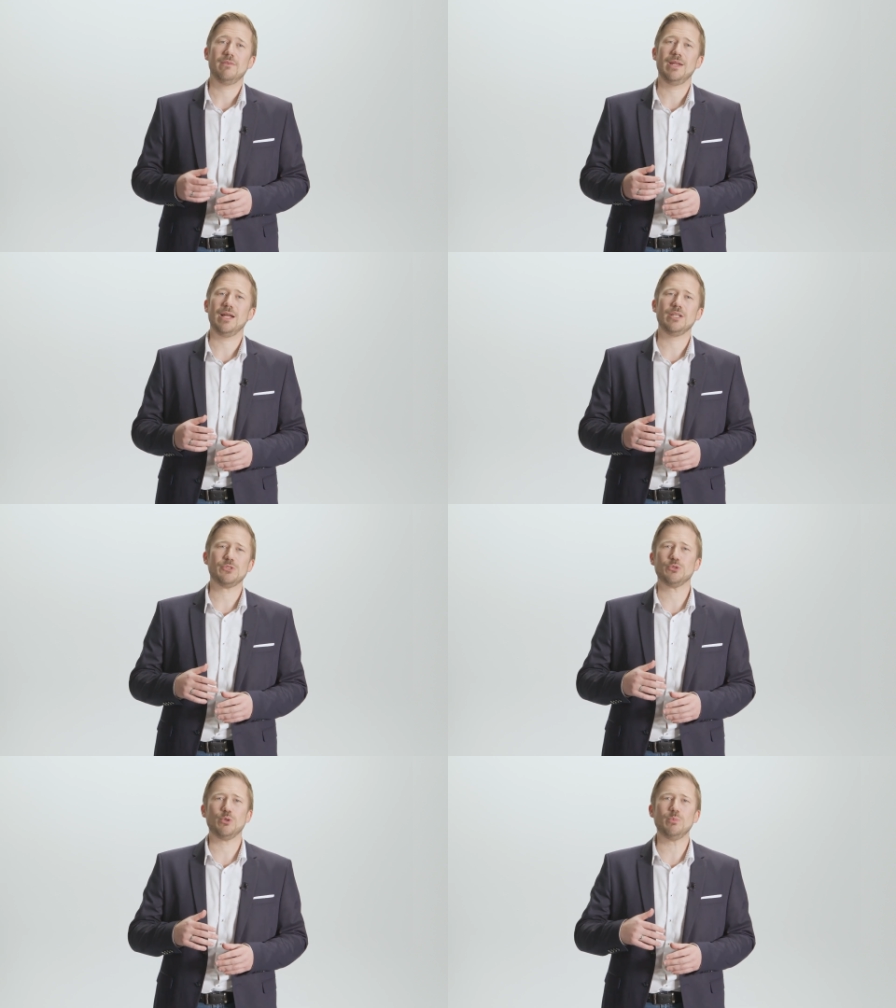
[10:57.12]
everything
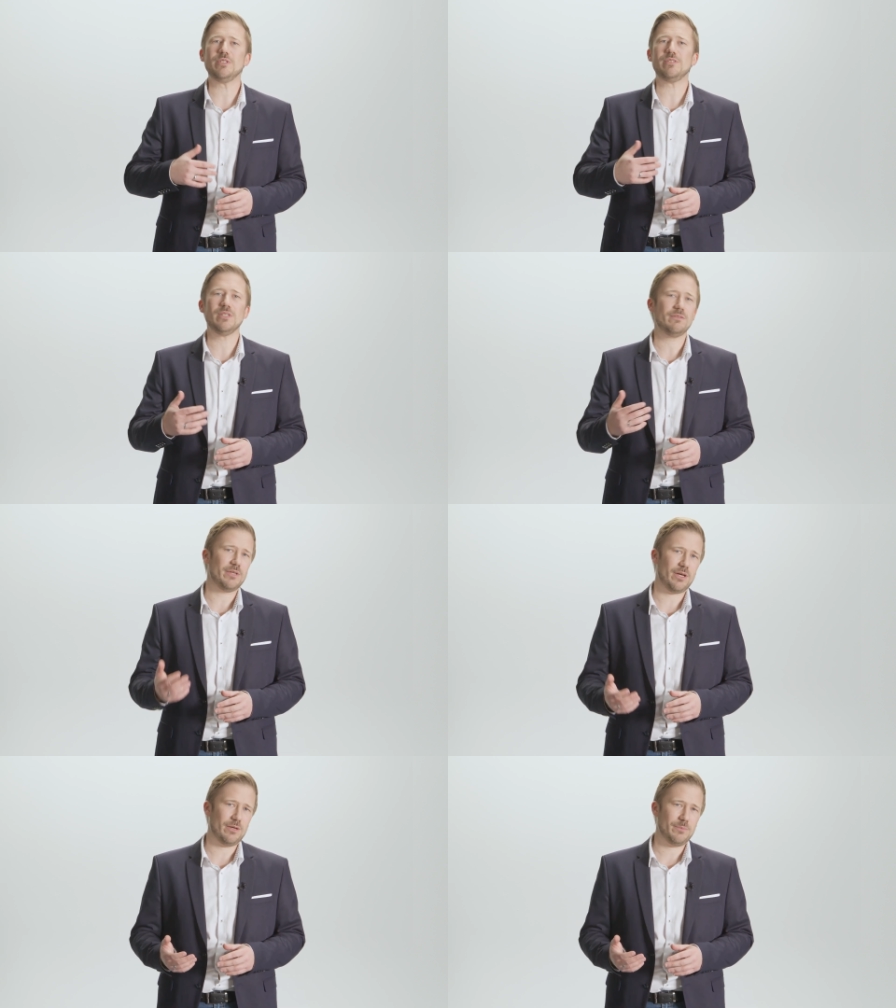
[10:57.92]
seems so
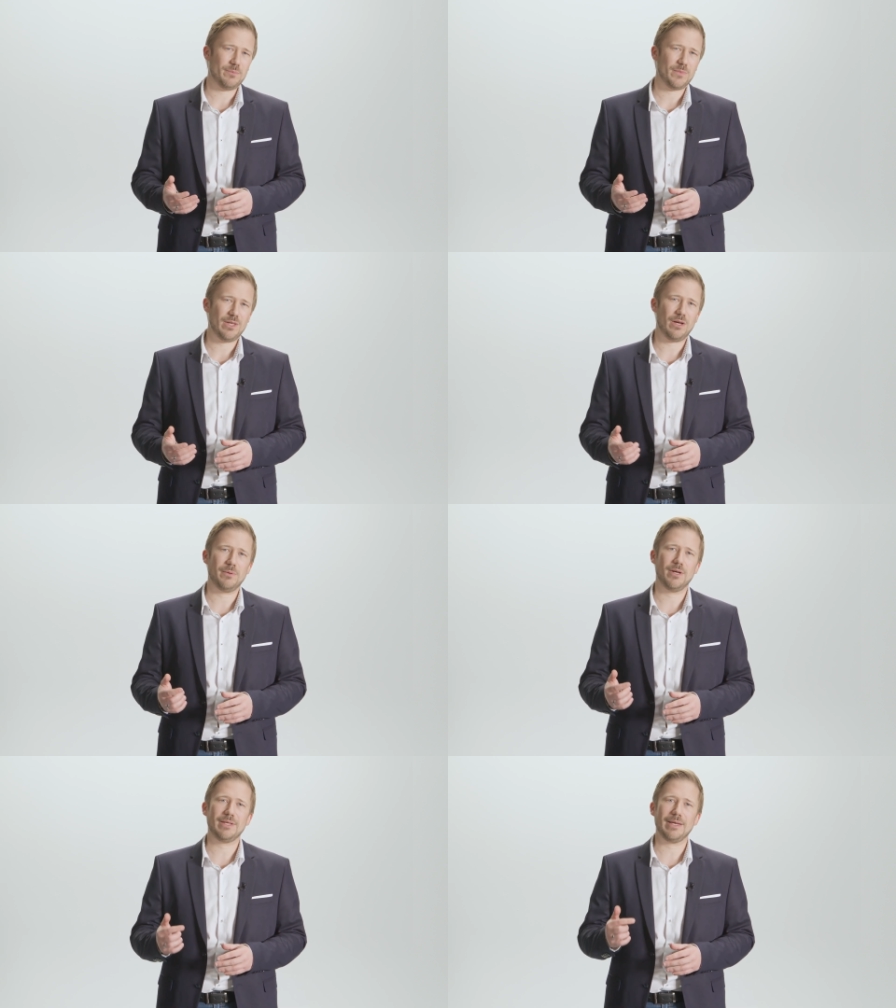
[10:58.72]
complicated.
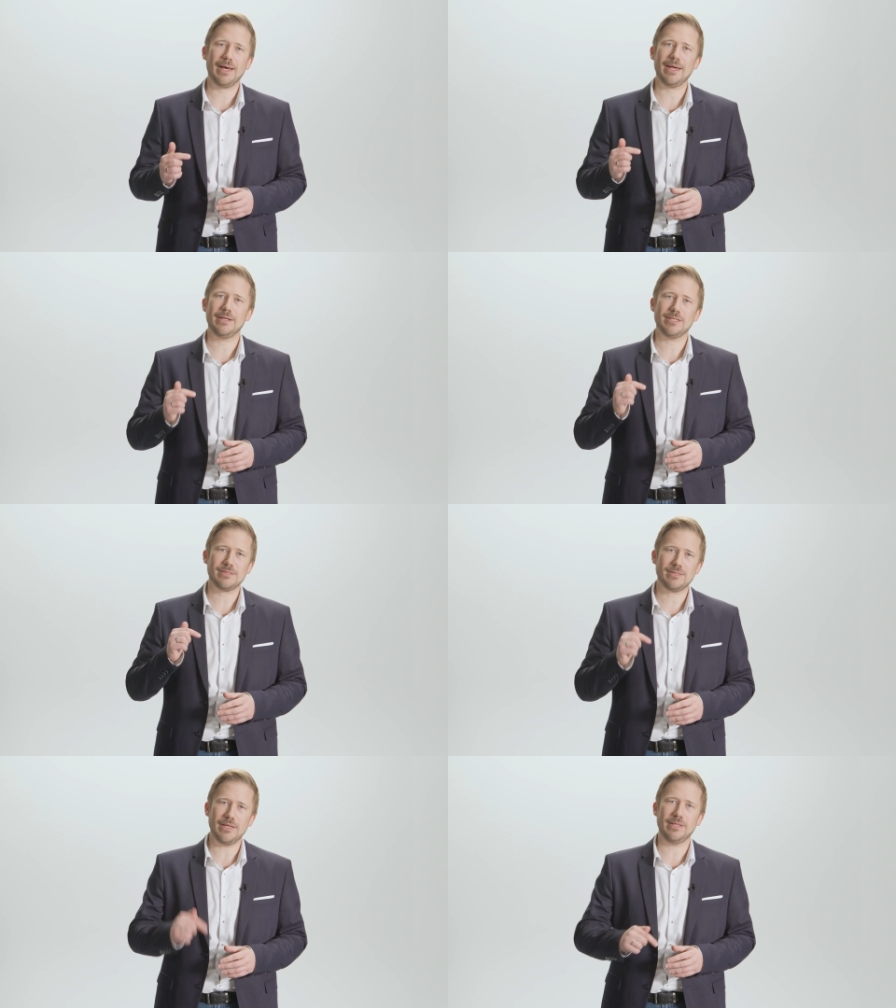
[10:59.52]
But just the
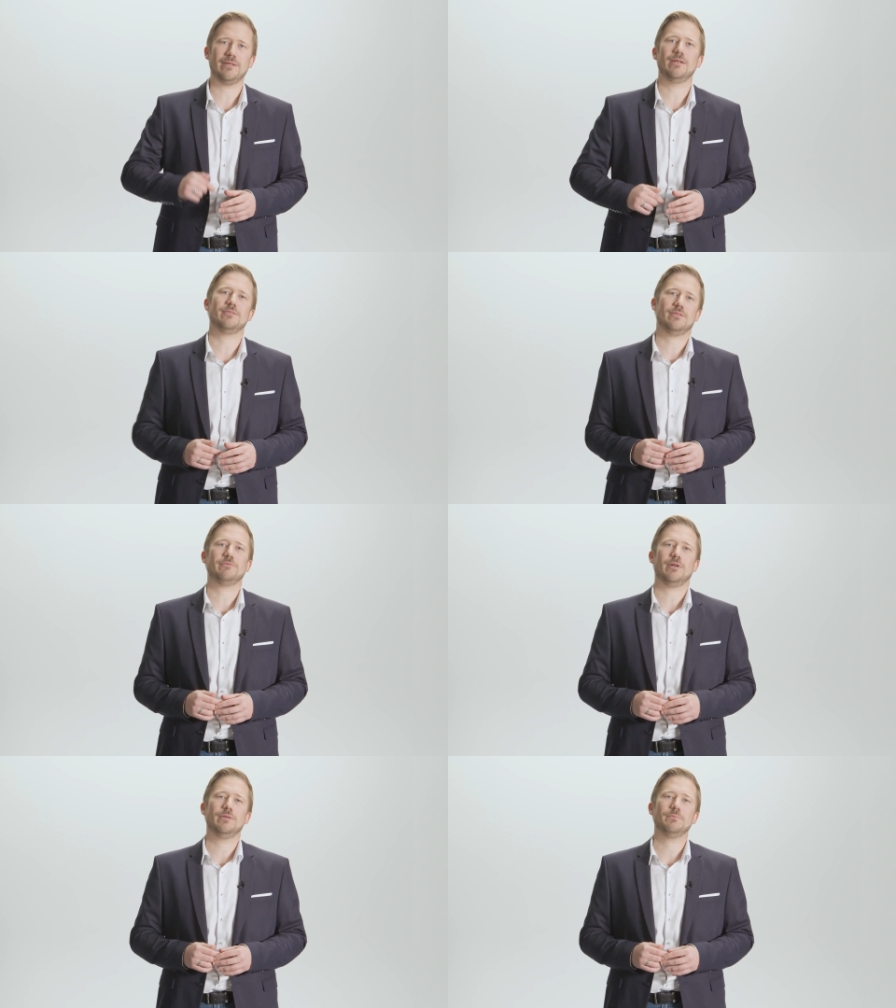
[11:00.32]
opposite is the
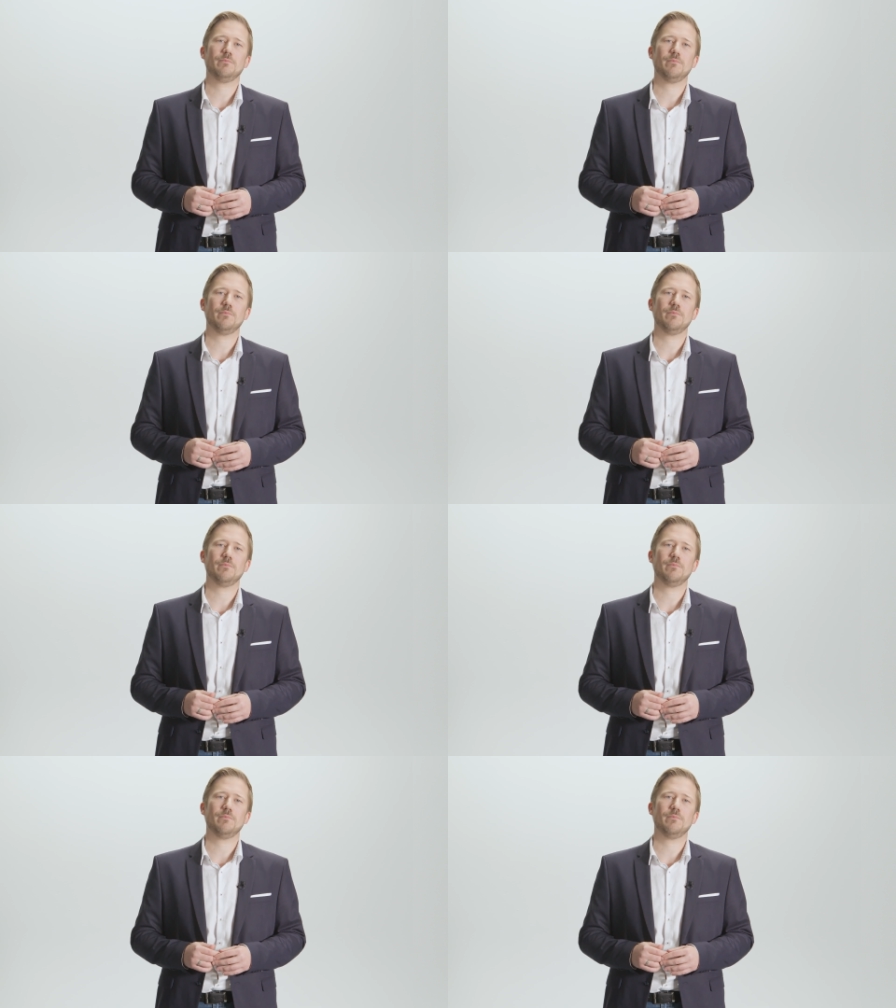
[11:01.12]
case.